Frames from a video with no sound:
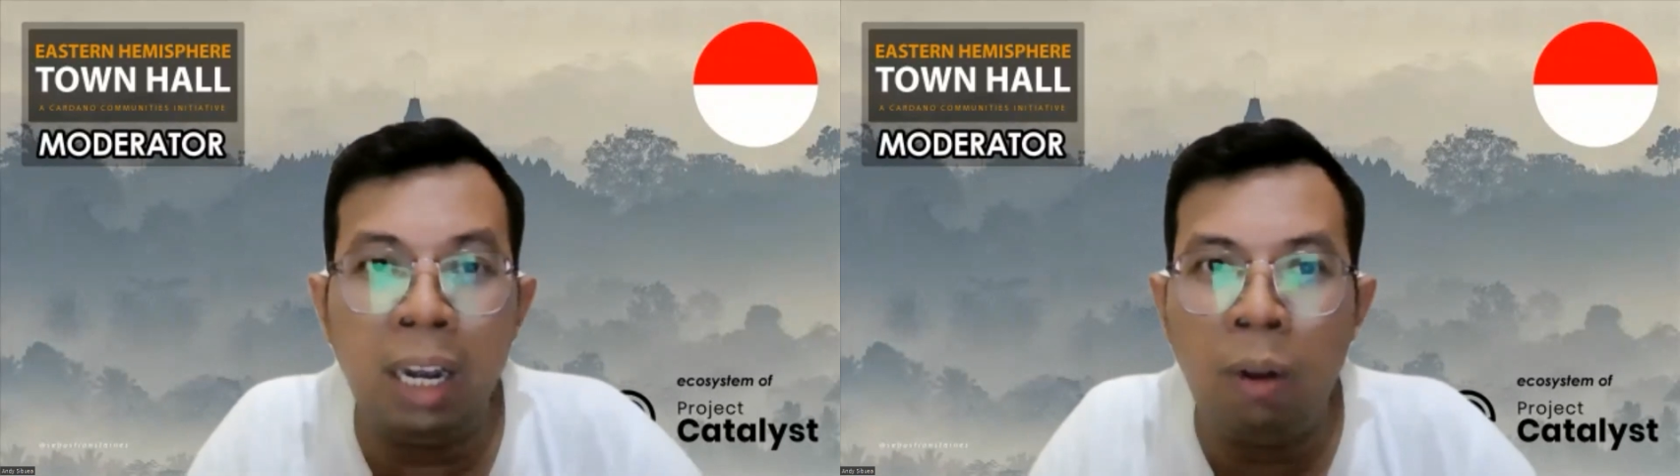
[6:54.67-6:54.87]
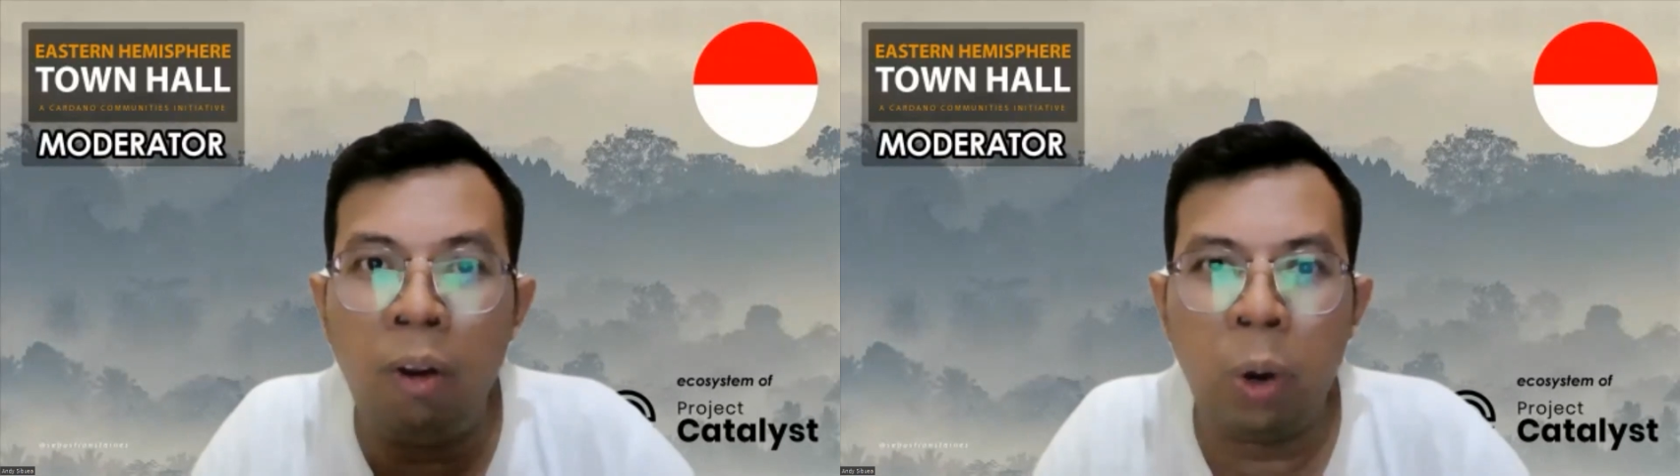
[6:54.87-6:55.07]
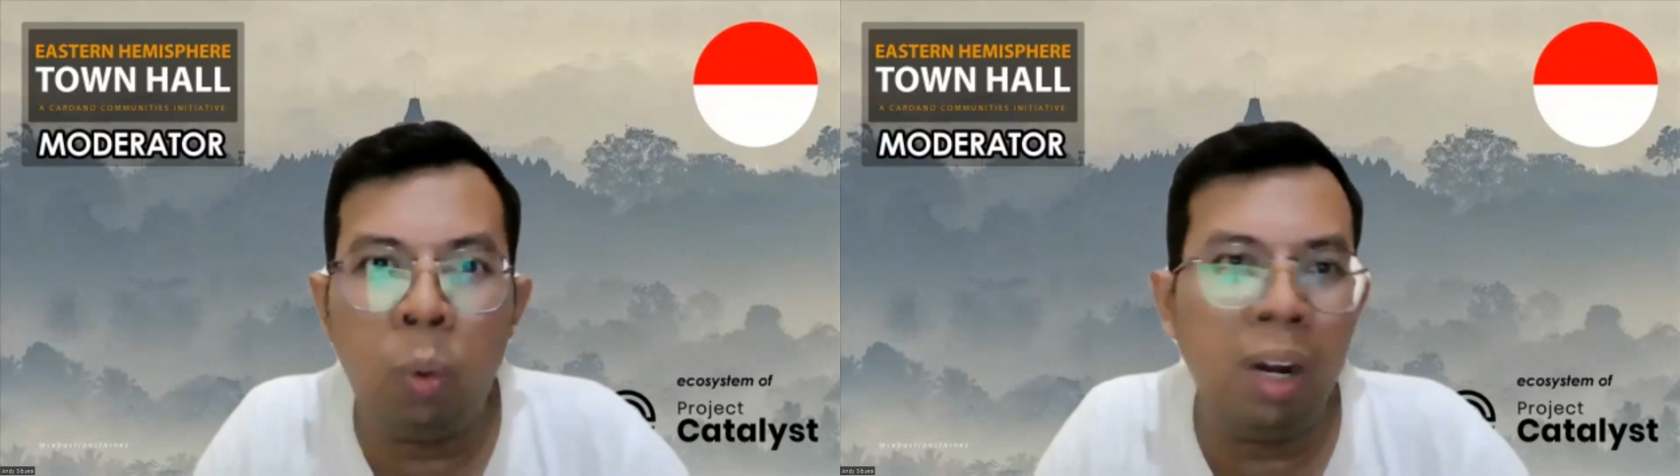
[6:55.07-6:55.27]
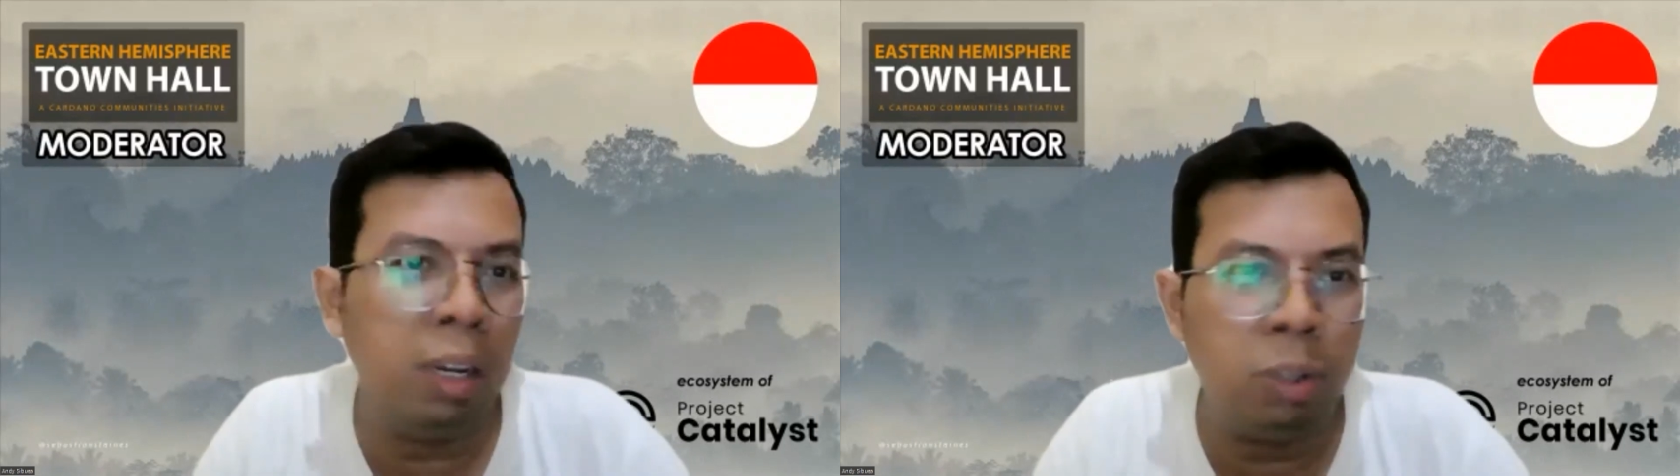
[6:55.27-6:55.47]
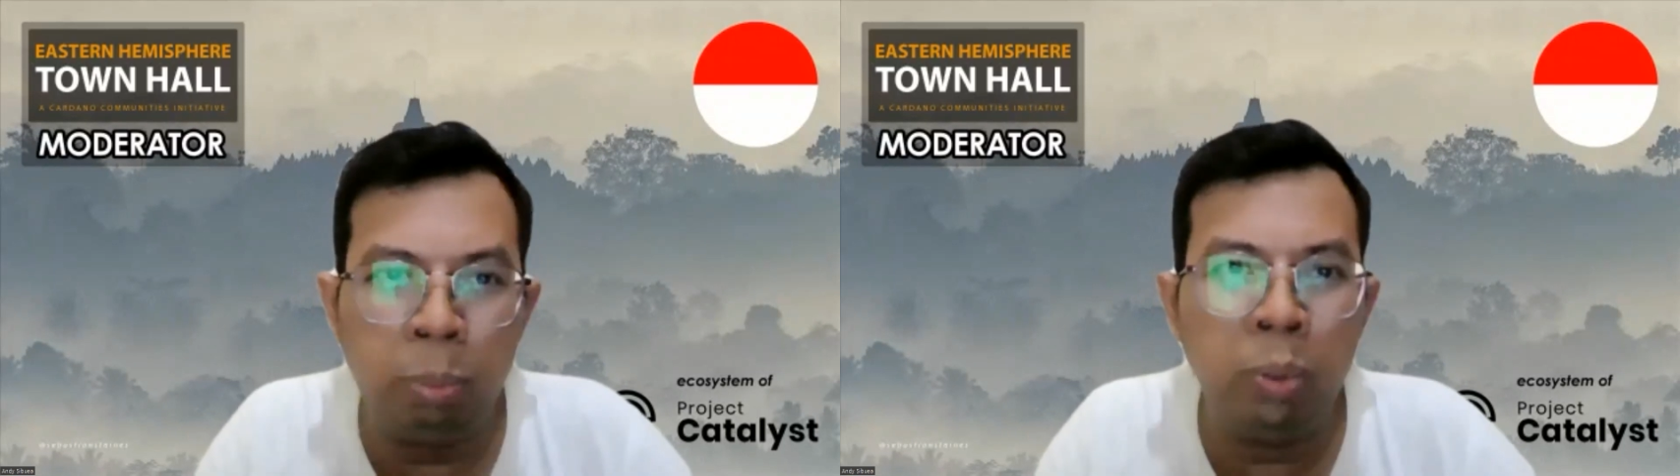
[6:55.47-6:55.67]
a longer
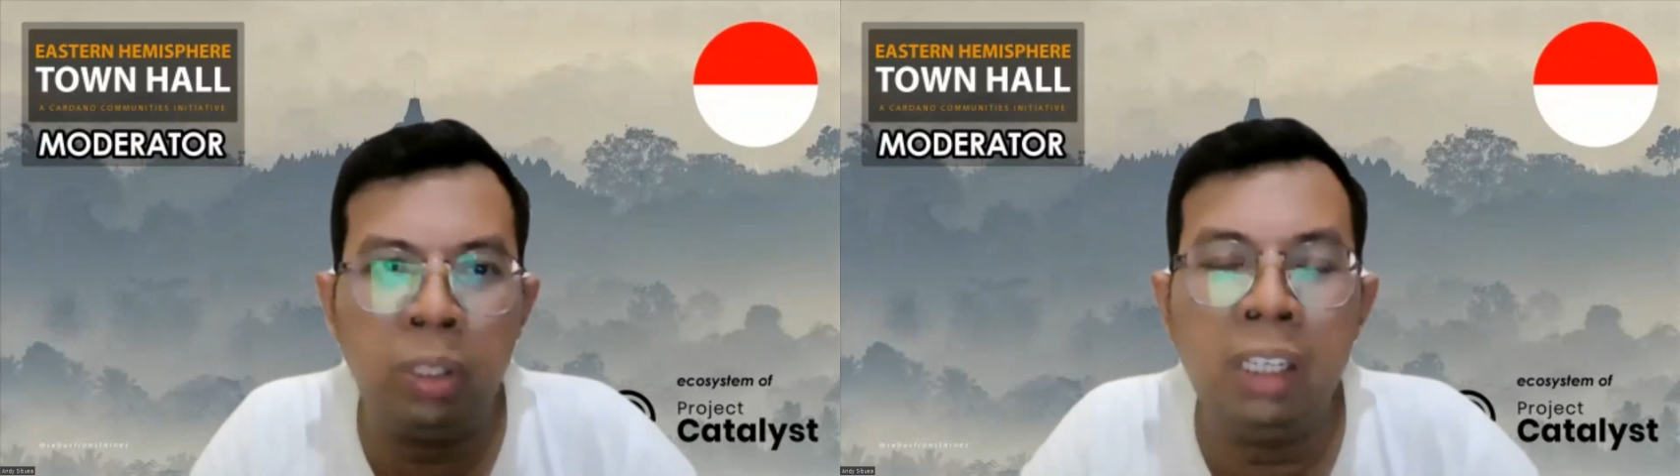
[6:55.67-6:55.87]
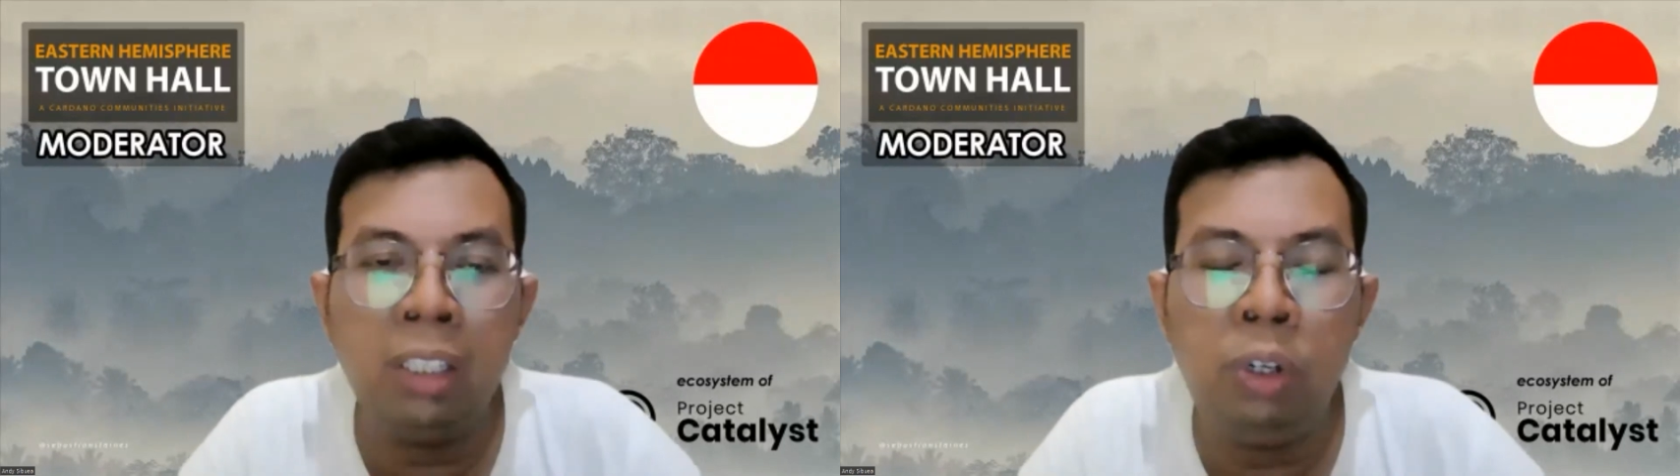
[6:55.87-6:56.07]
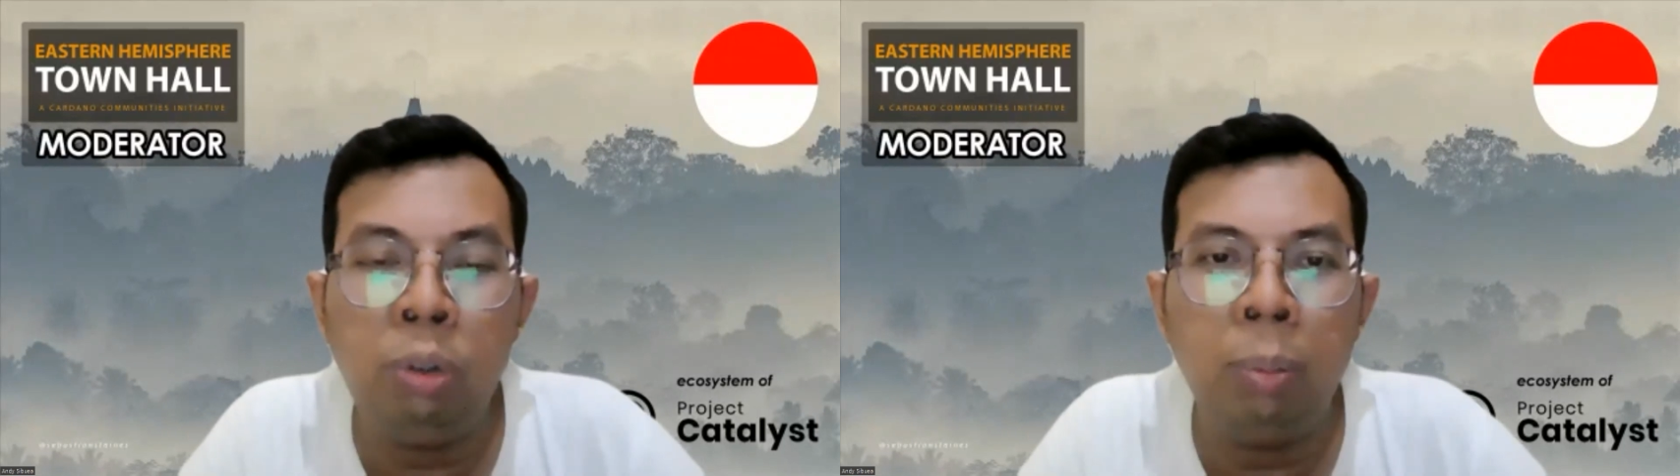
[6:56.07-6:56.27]
one to put in